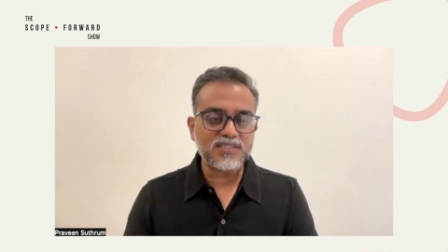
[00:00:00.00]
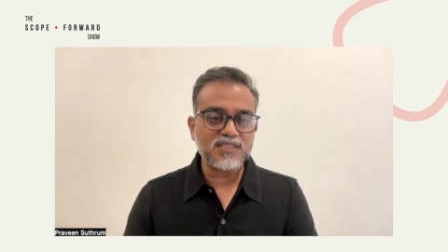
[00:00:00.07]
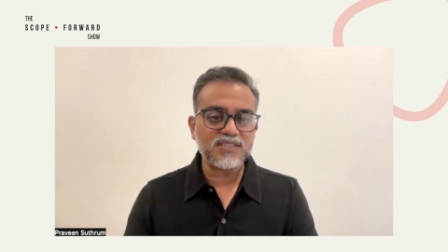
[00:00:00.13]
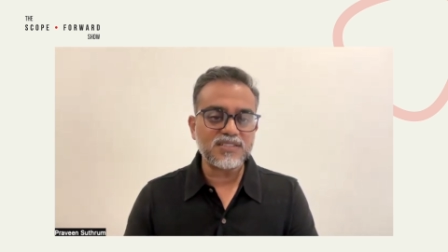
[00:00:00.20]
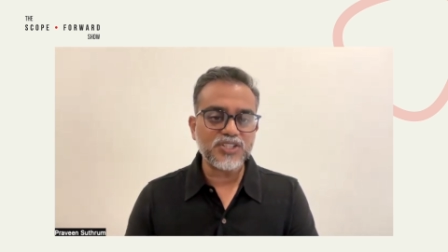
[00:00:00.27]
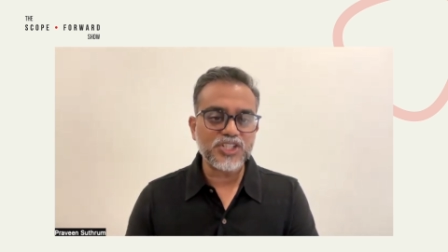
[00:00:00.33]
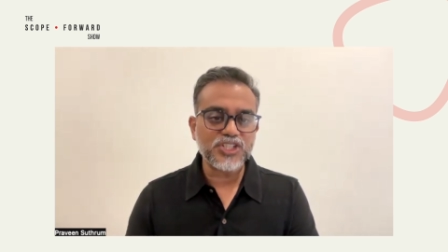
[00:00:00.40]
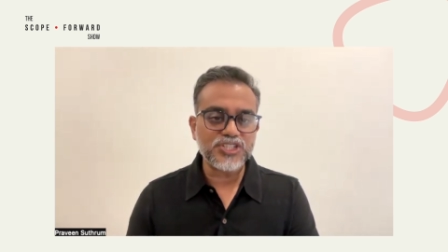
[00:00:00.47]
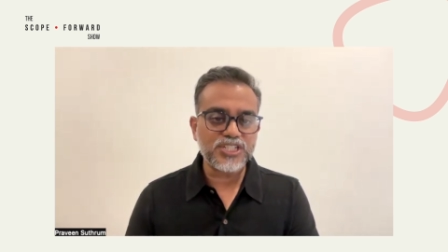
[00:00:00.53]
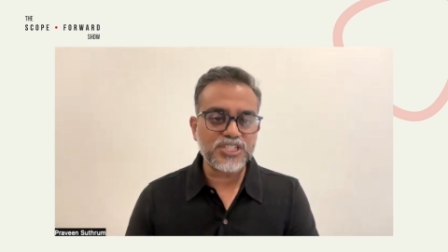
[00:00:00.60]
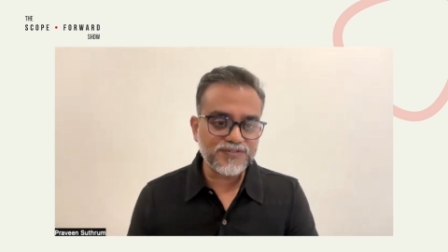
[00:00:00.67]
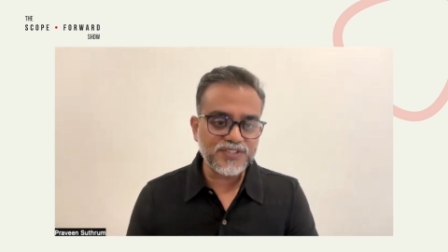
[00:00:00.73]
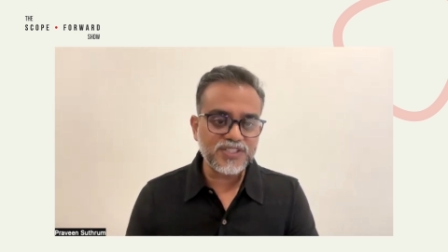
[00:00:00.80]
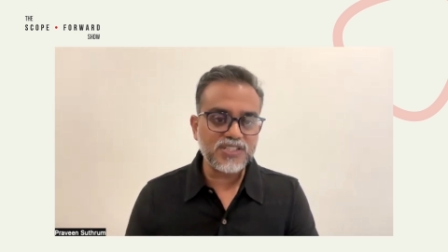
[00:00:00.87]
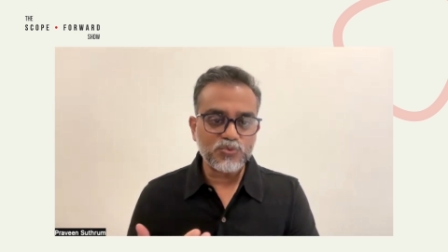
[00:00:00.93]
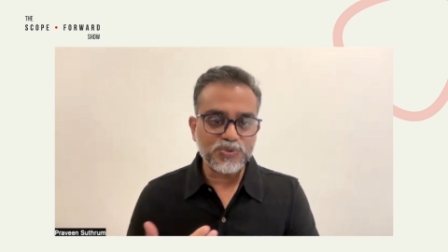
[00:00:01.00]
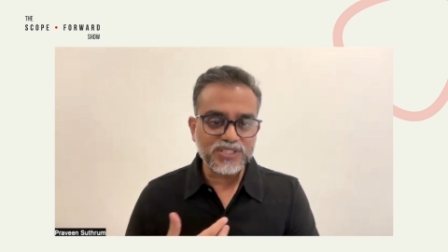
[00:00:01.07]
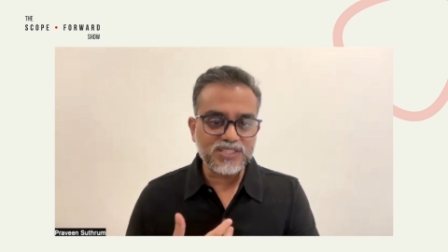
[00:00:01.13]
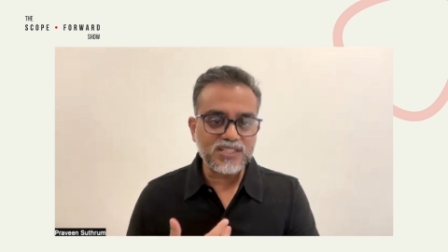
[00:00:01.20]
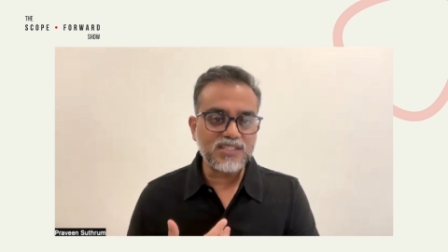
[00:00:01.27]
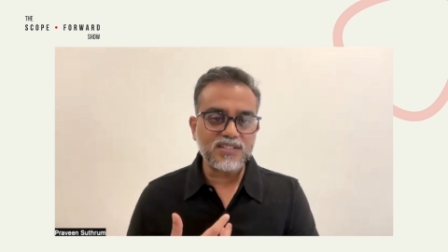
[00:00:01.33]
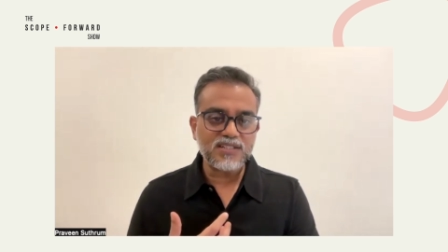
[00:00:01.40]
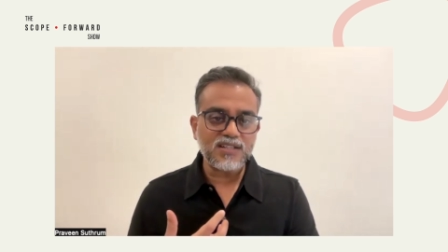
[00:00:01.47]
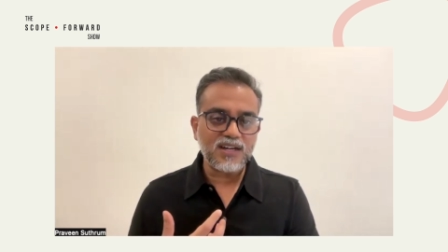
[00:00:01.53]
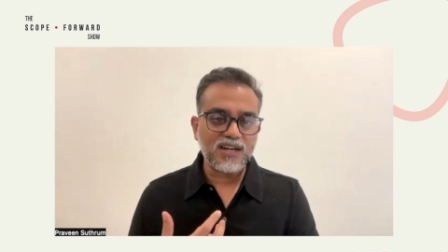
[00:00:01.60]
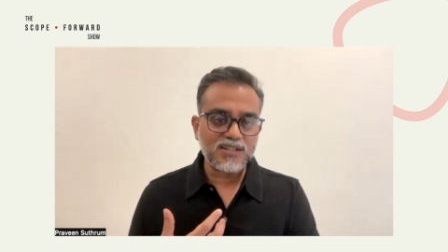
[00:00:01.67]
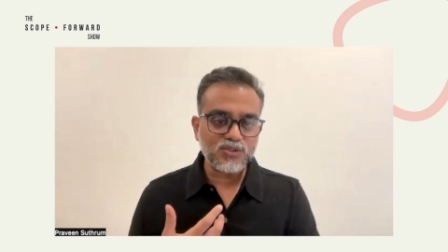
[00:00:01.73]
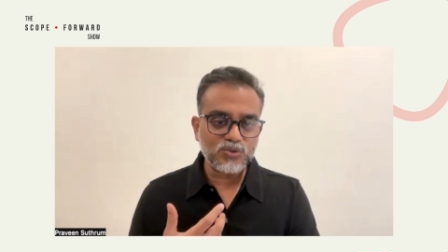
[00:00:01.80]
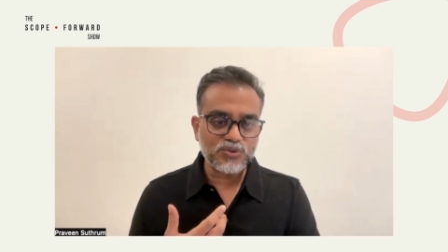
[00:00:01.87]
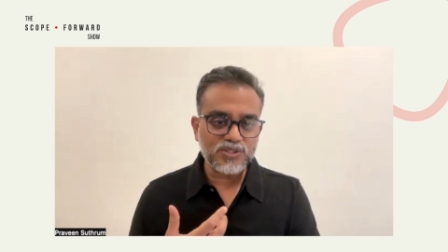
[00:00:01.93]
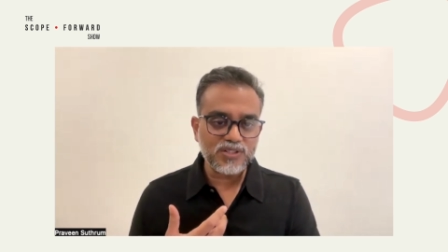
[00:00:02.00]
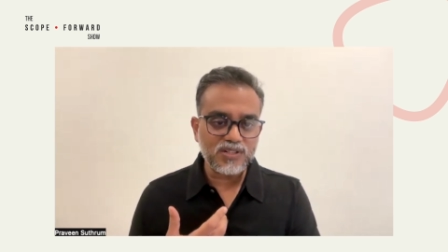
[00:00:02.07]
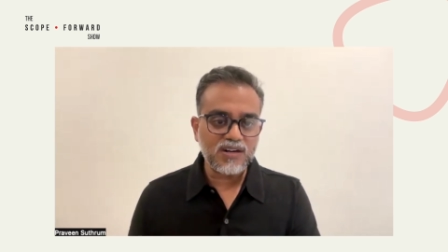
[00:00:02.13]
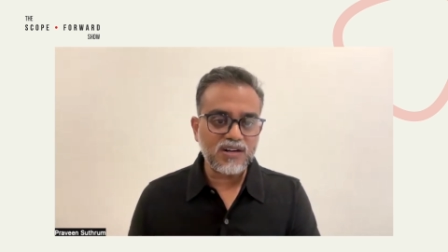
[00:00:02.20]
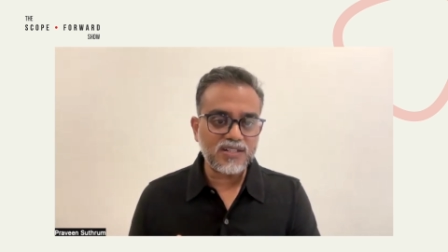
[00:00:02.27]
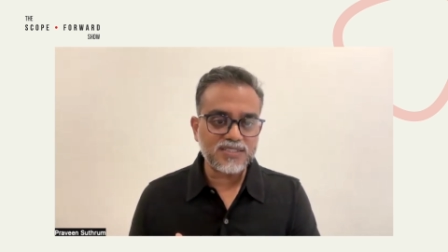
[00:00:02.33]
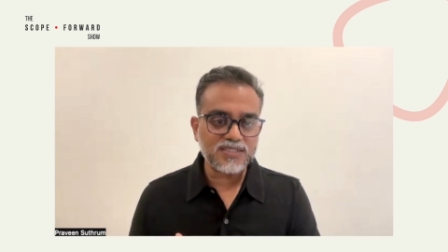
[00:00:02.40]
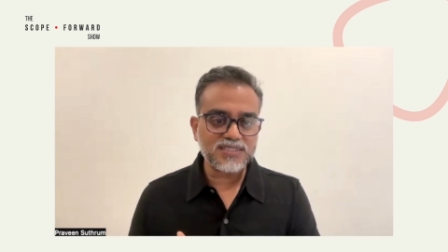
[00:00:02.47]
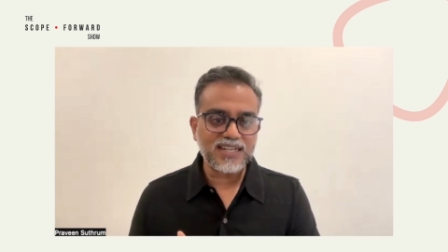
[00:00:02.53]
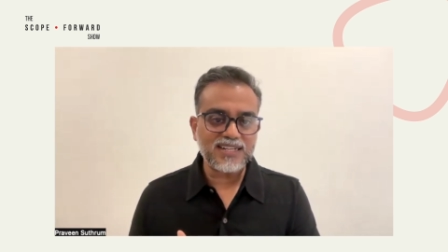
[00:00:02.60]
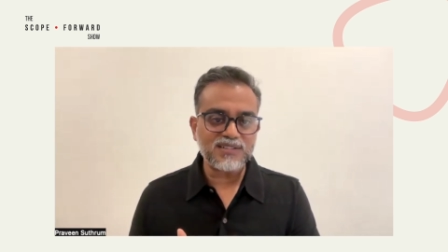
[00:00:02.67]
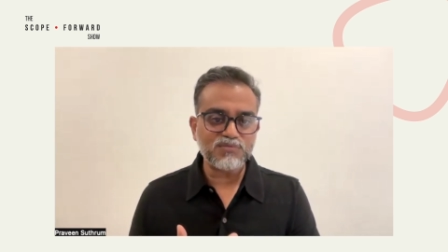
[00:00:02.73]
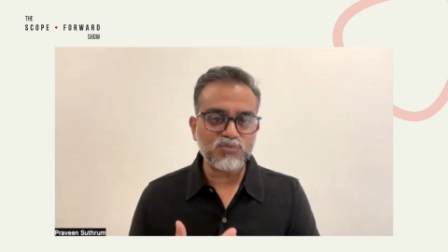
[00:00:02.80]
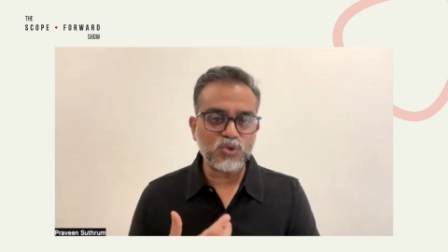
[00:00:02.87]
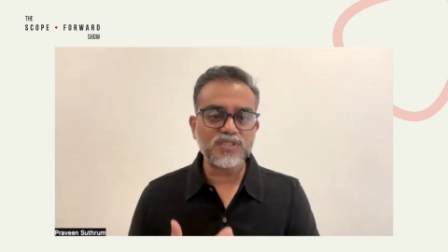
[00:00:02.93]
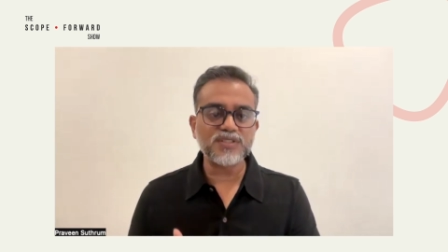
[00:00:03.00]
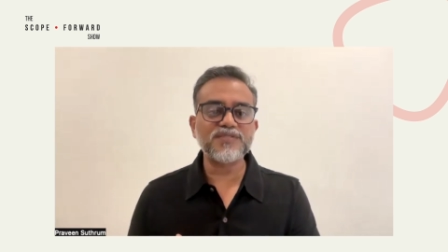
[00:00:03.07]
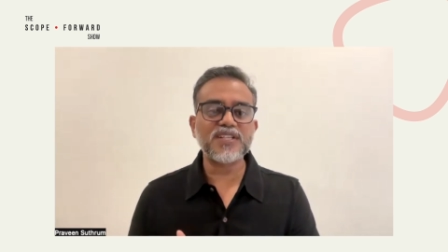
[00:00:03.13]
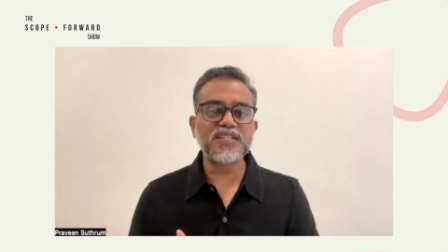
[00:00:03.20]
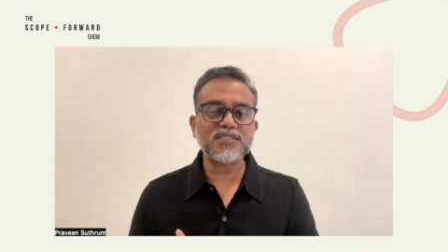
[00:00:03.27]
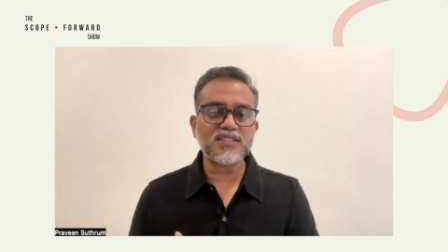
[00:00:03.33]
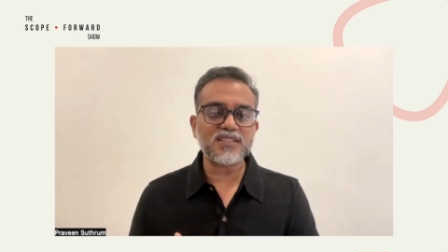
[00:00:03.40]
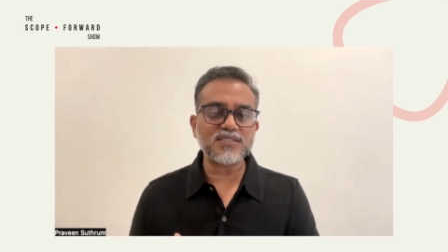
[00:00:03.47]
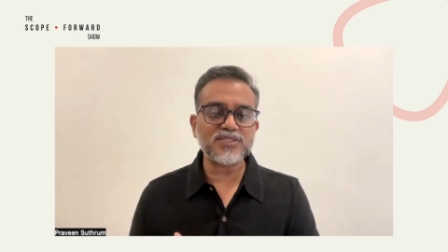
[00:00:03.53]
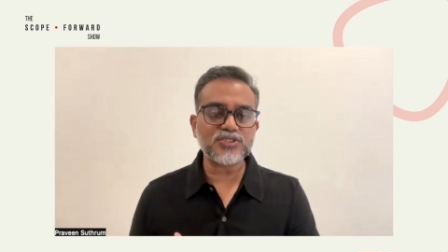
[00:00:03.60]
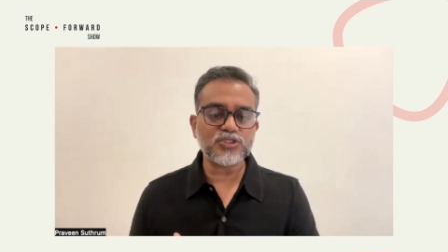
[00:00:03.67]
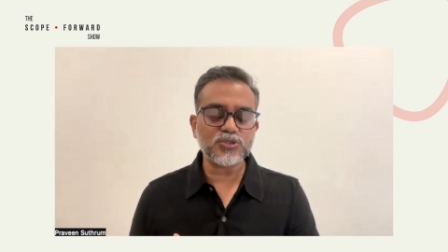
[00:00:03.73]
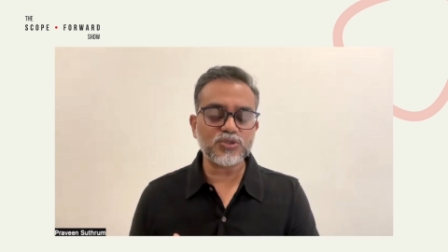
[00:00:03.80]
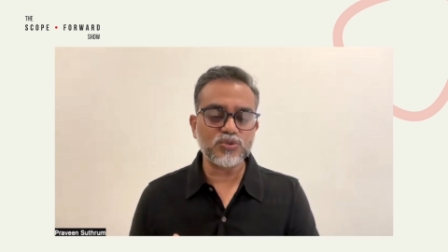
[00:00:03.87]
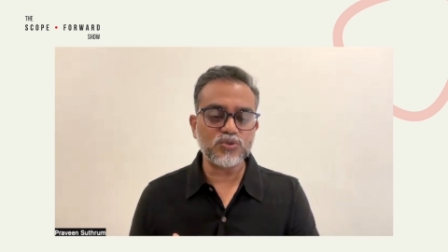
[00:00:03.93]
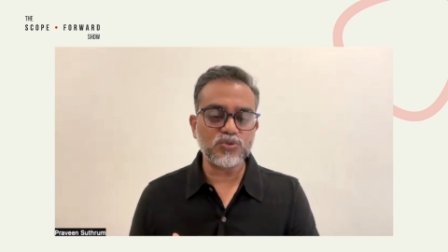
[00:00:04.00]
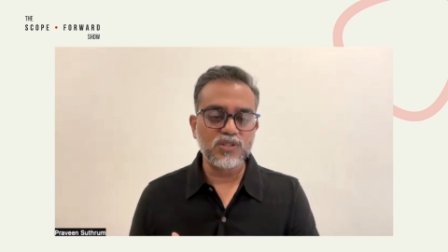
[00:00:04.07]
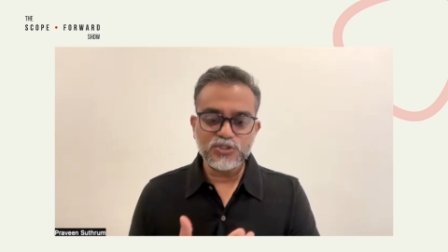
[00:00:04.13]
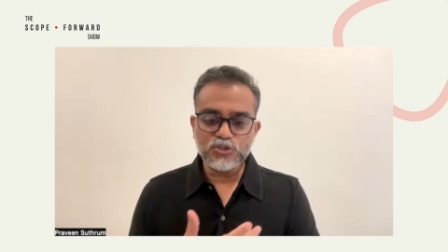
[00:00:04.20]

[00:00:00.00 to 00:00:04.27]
a shift within our own hearts and motivate us to